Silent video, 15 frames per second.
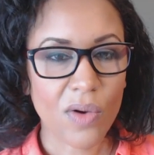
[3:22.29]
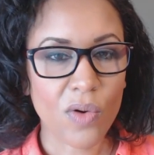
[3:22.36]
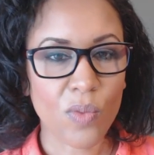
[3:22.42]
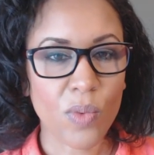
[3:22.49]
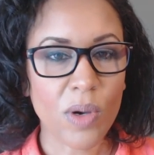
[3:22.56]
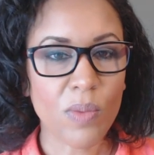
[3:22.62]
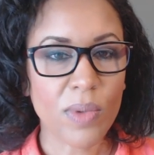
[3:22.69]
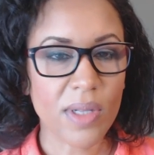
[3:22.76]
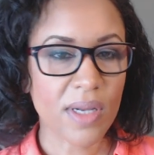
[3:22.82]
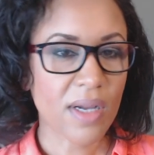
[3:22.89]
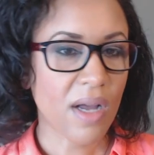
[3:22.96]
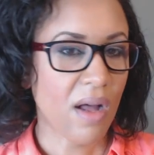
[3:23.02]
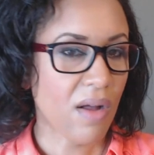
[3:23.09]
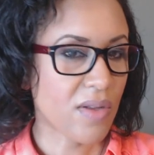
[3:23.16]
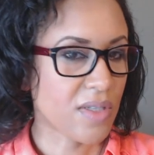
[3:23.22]
Or what will it
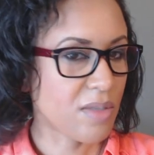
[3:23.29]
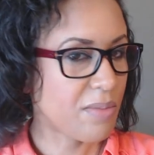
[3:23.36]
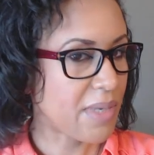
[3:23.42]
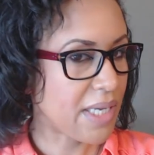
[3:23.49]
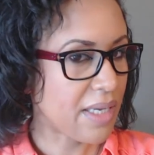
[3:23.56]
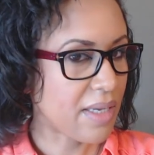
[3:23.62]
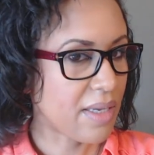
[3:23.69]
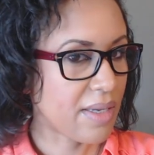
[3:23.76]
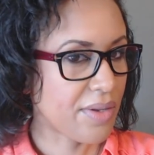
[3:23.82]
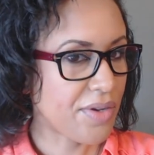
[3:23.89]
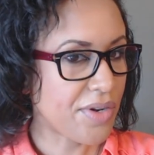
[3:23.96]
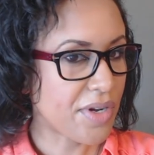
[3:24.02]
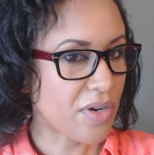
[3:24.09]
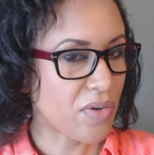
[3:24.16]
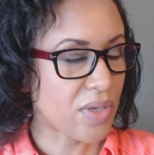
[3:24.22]
cost me,
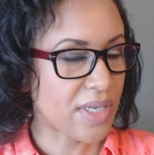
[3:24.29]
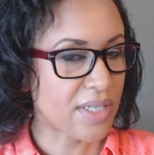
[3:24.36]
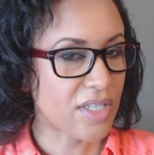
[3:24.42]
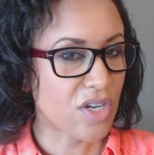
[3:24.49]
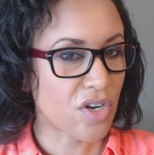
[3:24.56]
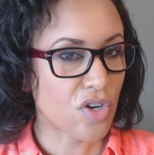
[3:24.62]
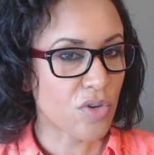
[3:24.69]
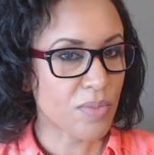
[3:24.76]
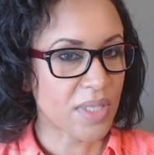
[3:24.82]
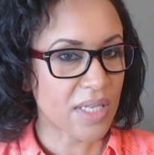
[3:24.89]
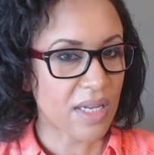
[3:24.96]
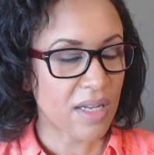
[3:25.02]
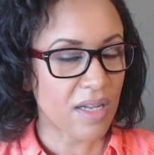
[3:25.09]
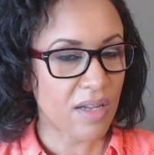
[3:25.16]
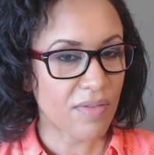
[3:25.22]
in terms
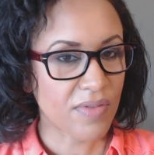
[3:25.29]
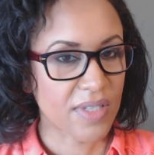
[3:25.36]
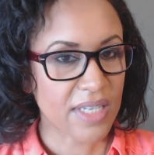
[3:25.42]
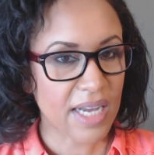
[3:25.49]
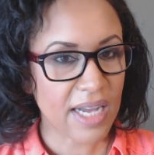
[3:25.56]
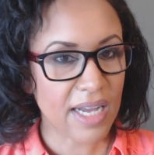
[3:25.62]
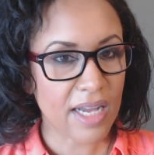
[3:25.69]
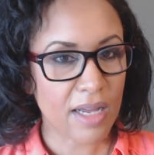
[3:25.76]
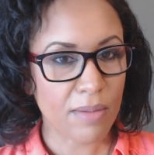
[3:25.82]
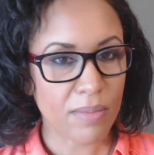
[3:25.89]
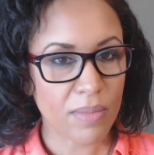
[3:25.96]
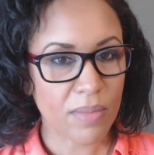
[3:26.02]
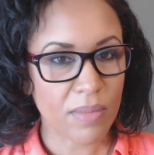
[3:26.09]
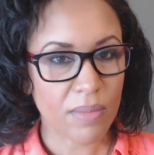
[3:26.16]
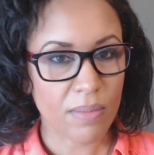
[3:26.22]
of
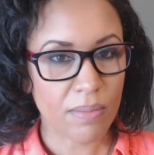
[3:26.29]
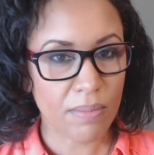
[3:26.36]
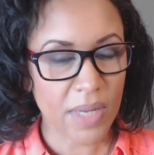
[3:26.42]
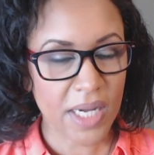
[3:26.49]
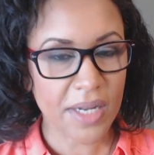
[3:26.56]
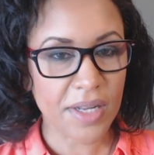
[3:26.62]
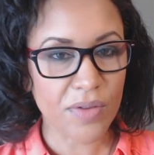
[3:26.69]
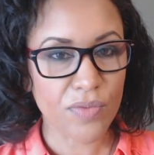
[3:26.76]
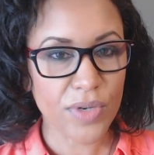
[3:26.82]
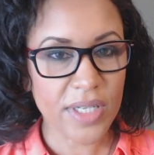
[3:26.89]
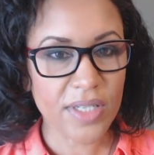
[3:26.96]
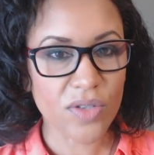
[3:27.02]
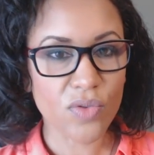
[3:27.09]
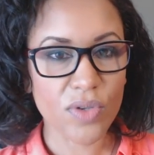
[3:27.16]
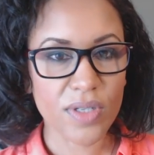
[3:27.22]
time, money,
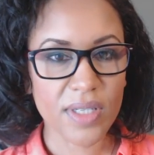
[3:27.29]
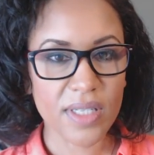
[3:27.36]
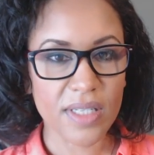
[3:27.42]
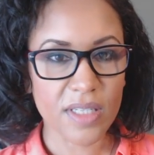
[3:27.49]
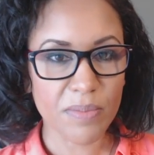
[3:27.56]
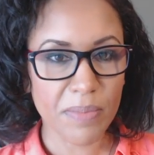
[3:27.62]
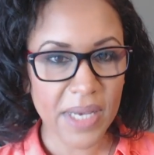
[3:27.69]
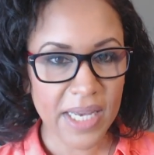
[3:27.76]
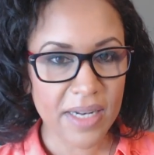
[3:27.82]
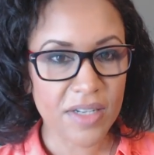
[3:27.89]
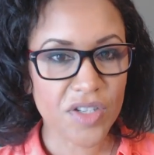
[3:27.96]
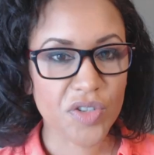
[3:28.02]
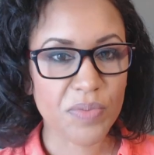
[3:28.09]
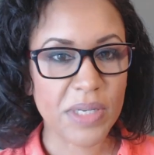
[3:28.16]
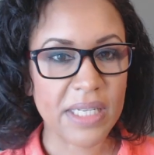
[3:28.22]
resources,
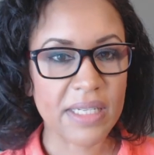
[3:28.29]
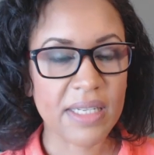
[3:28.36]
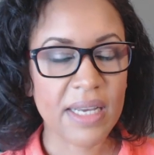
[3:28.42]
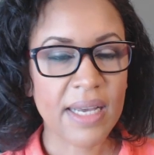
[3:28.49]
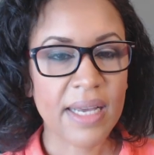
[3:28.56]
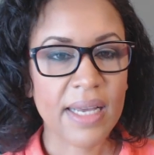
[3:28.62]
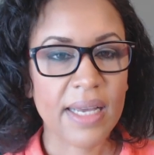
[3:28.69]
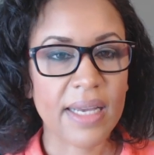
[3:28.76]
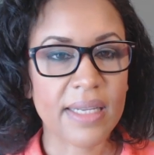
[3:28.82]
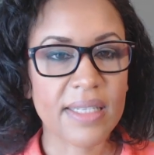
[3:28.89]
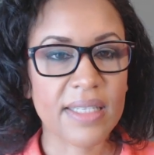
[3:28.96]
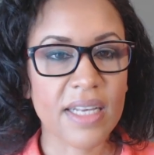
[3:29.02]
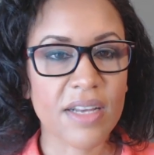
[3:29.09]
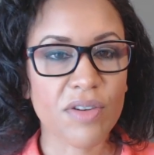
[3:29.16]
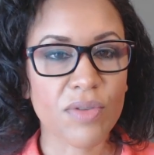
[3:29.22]
management,
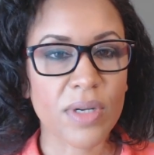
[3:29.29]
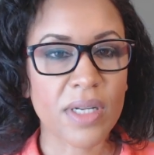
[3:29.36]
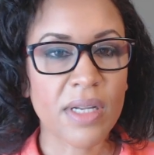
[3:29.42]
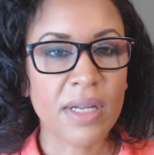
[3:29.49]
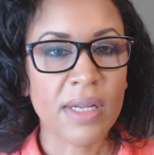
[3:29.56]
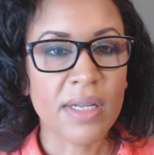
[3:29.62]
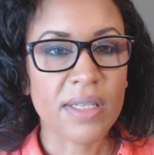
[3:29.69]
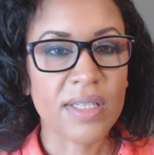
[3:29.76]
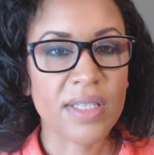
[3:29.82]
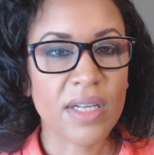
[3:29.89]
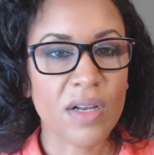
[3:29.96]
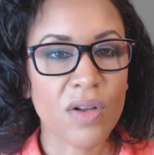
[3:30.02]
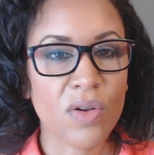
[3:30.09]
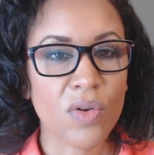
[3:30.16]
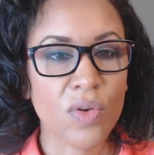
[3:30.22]
etc.
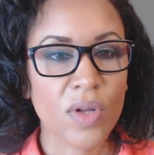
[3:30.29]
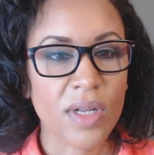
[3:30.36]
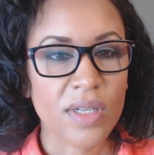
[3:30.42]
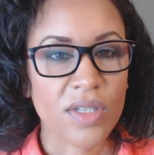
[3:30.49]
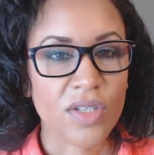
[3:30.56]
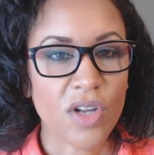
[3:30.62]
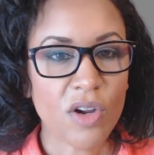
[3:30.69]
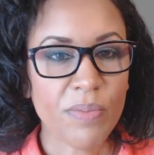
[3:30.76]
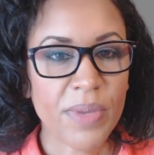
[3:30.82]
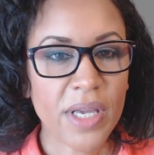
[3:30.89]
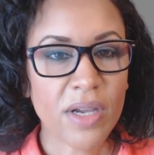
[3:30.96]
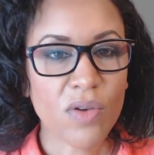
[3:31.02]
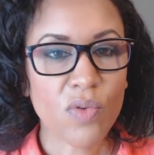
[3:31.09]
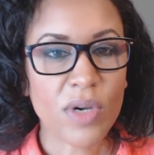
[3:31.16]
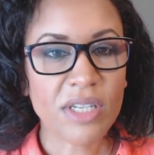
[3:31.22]
So start
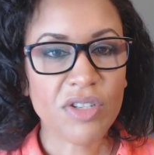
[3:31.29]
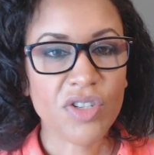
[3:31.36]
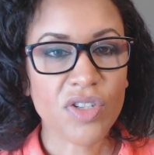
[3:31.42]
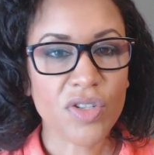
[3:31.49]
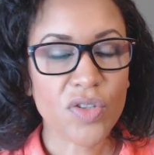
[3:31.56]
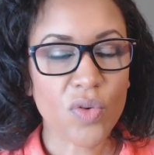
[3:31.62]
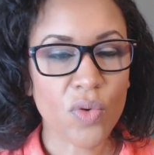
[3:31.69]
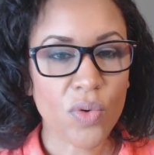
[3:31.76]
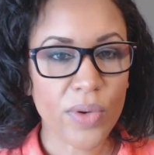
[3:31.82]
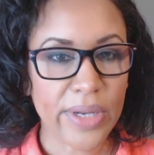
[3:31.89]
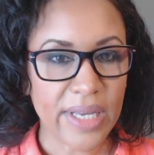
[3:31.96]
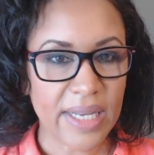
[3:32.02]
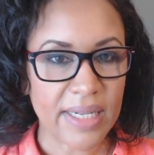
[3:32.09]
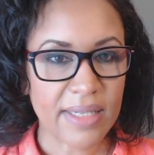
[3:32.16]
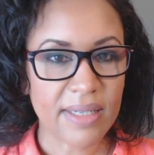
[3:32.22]
being questions
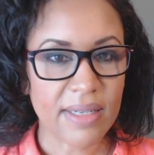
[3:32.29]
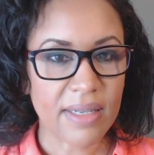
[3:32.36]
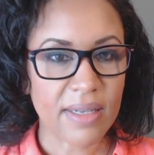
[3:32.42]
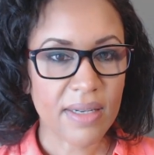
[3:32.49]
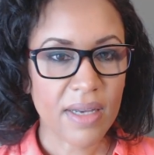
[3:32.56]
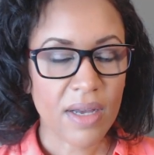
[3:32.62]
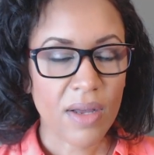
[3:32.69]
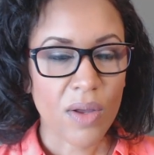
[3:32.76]
oriented.